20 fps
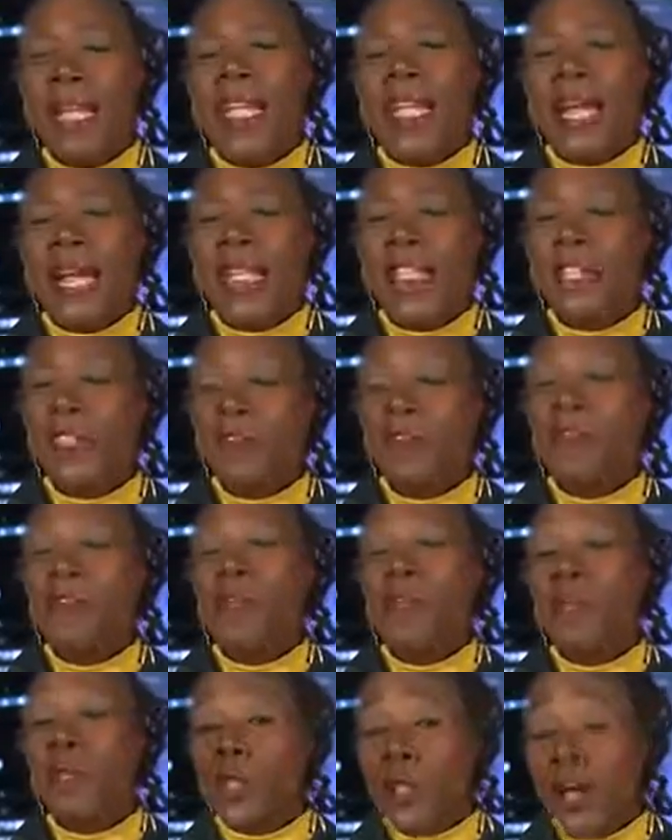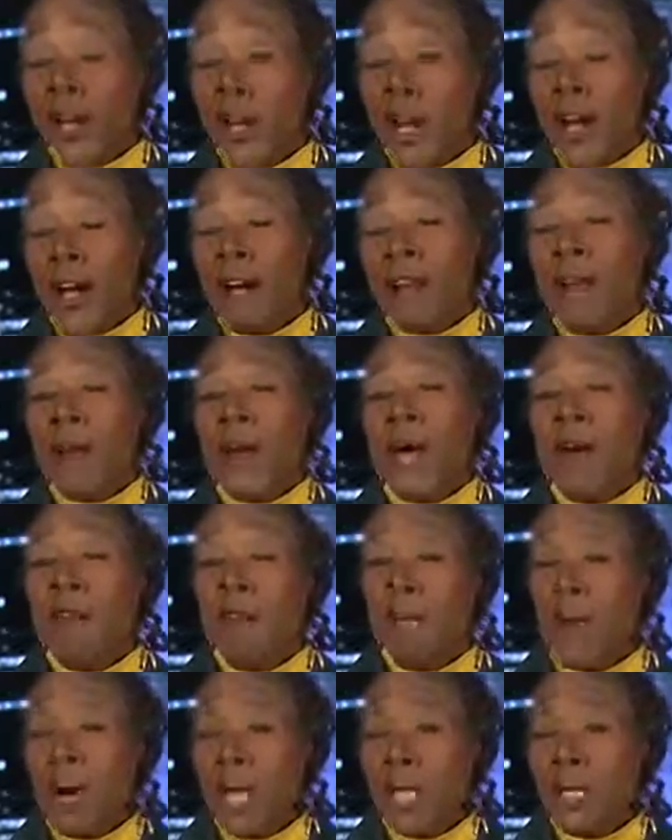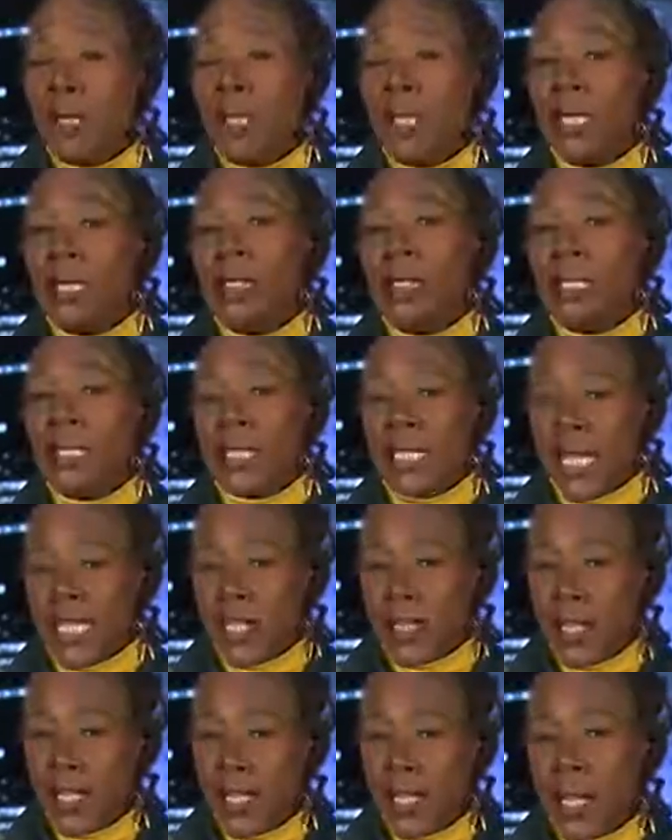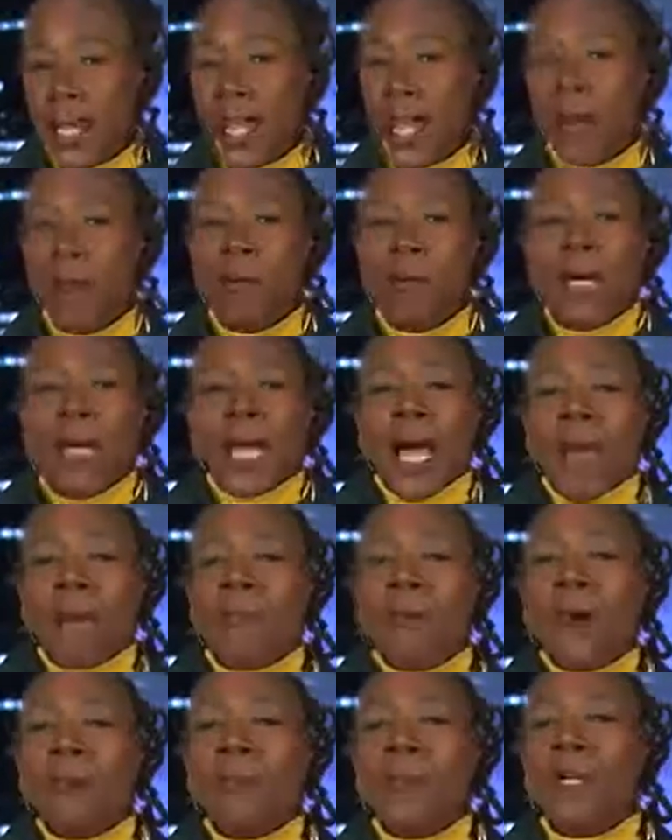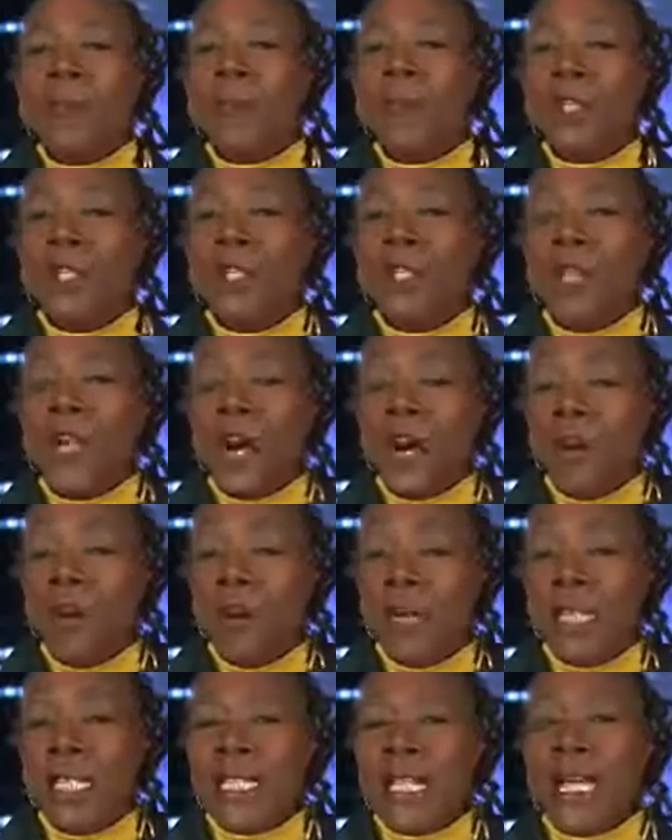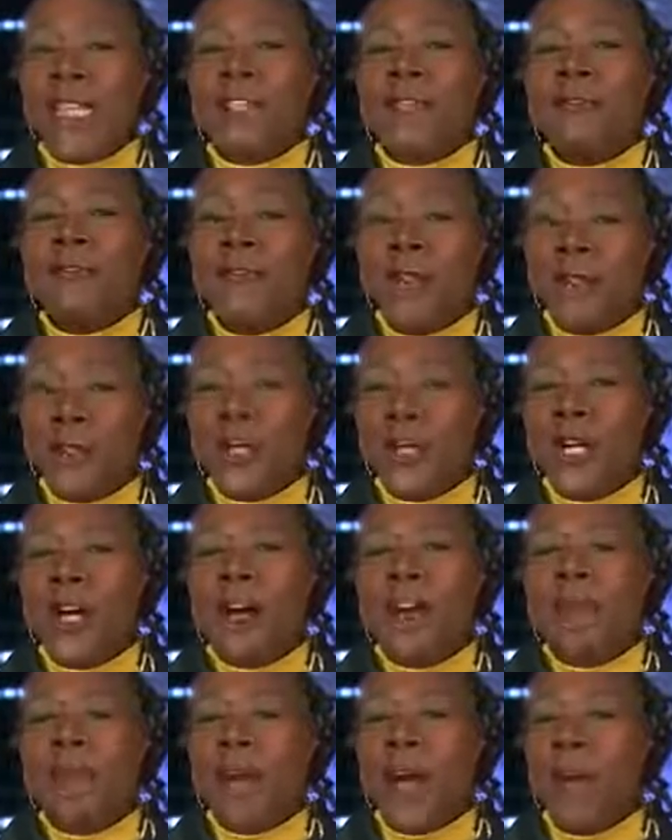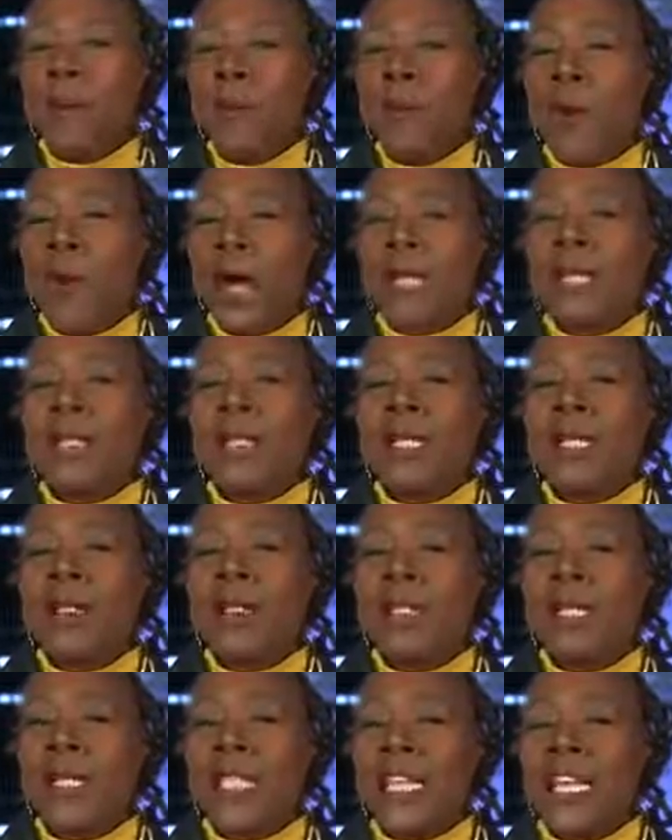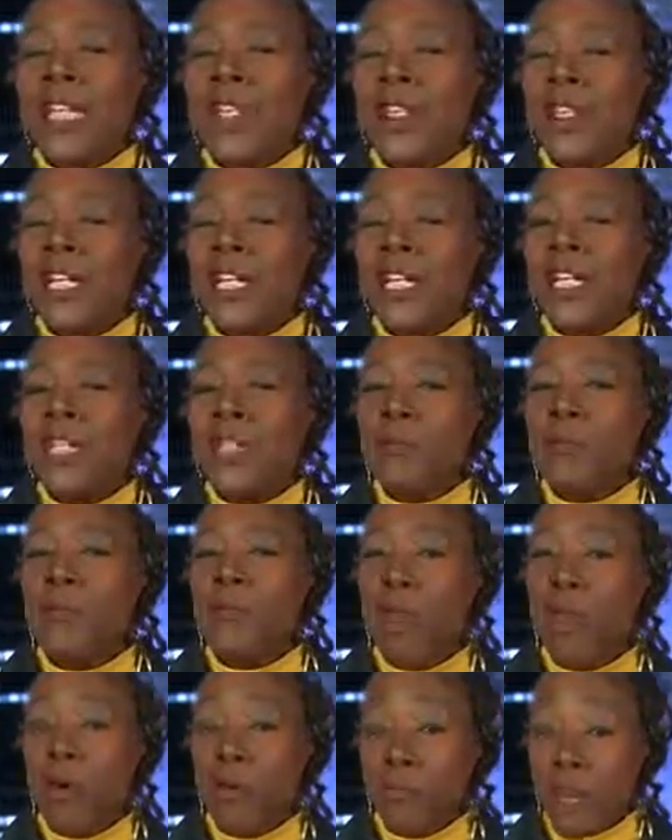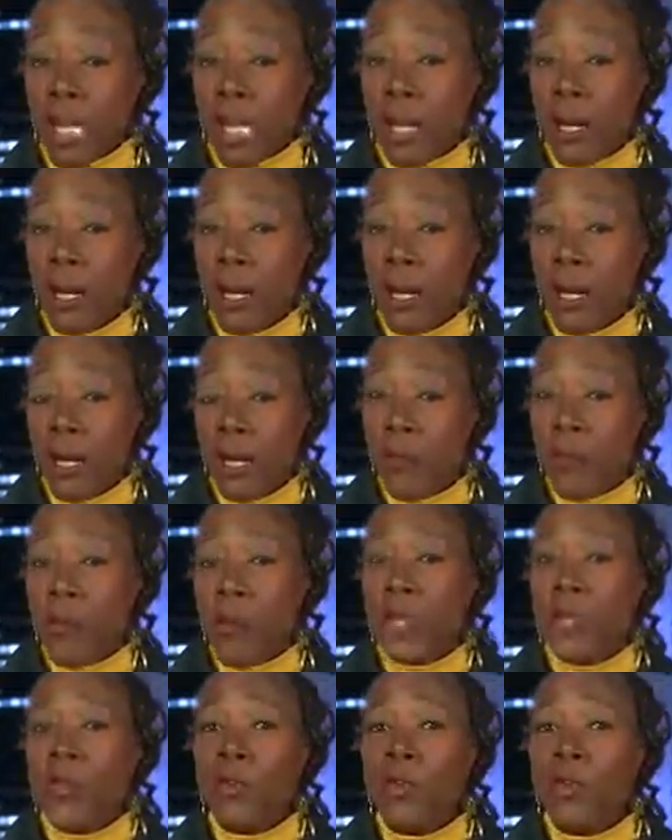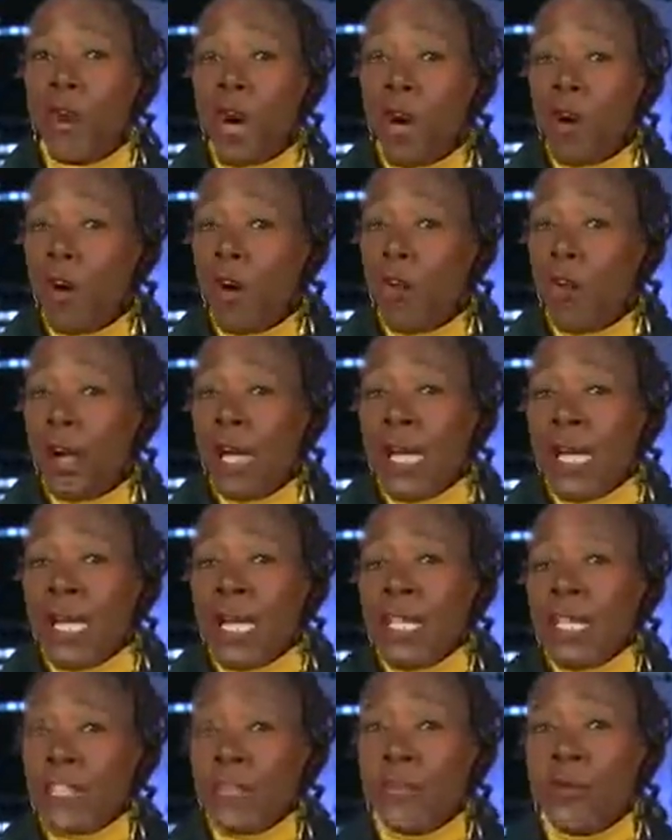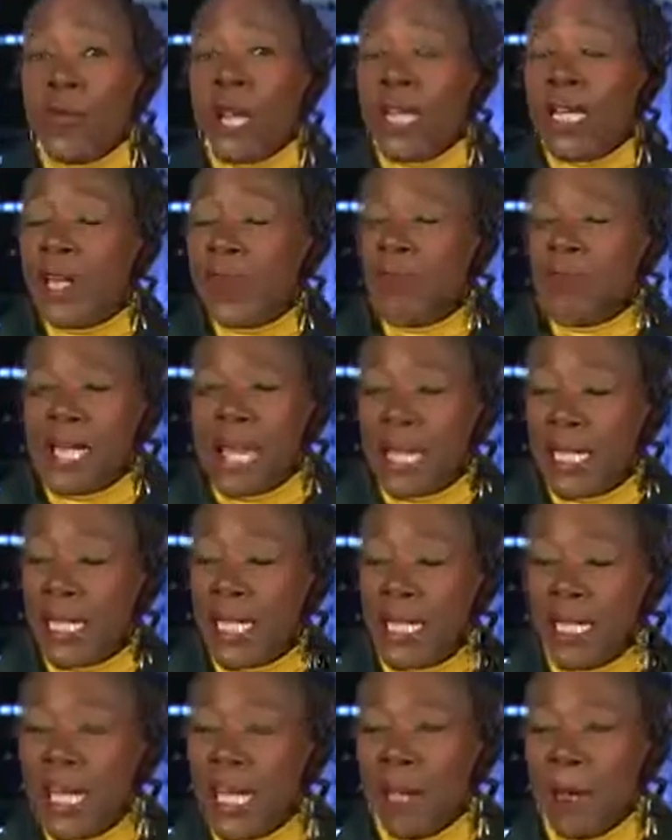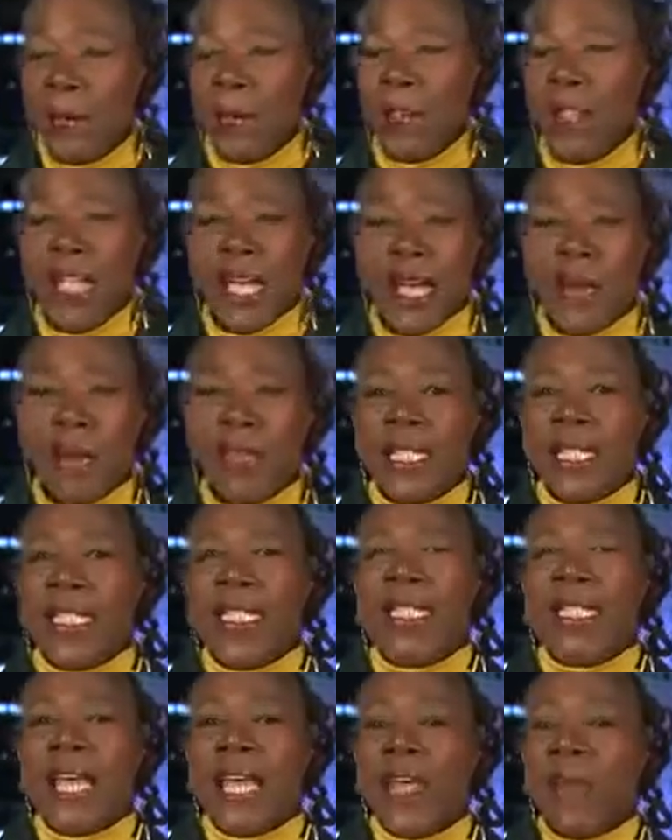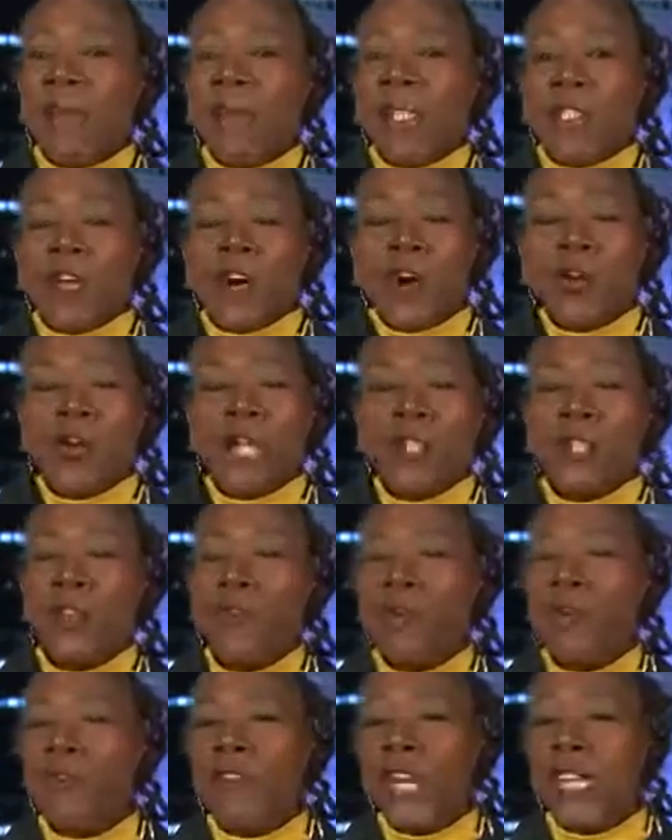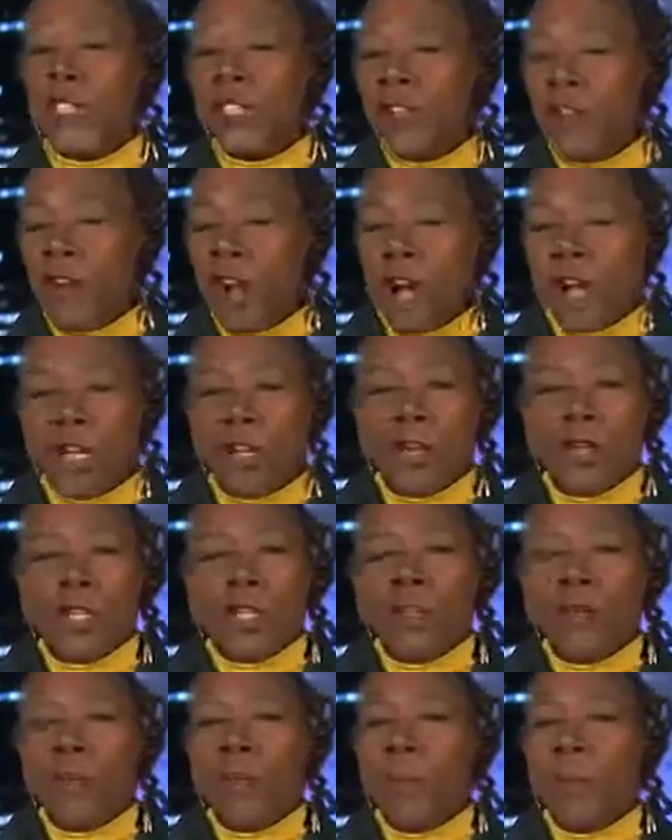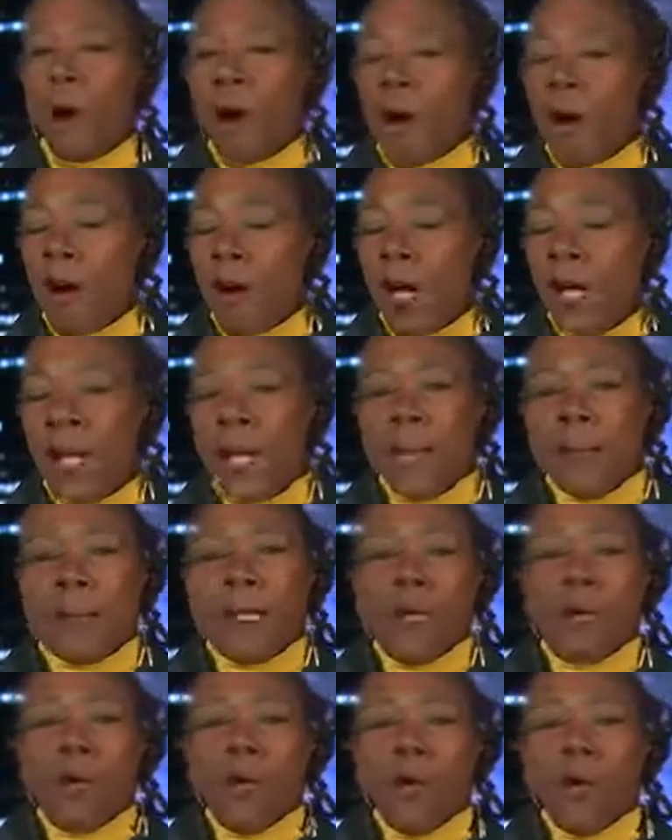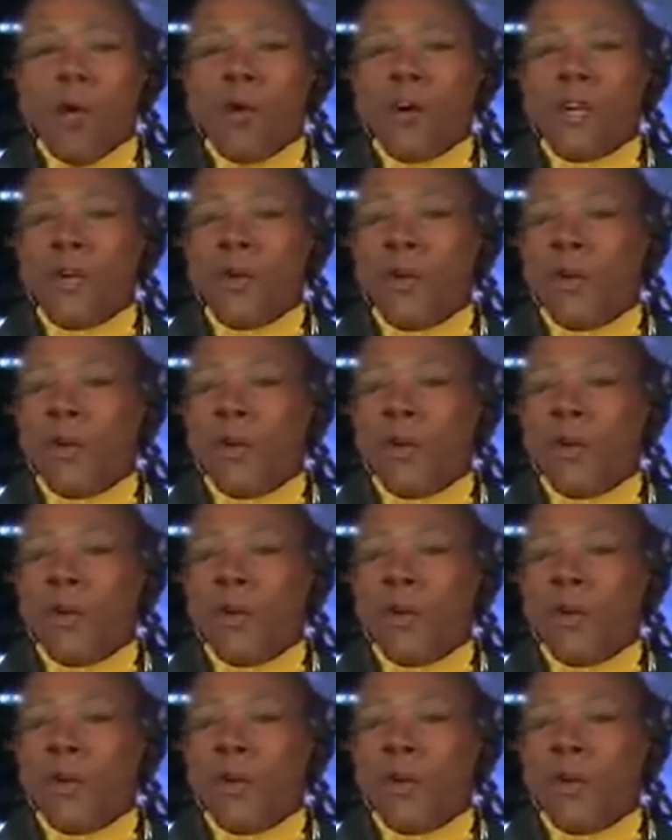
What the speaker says: that's the future of marijuana legalization. And what I want people to know is that the future of marijuana legalization is boring. When you go into any place in Amsterdam, it's the same as going to a restaurant or to a bar. People order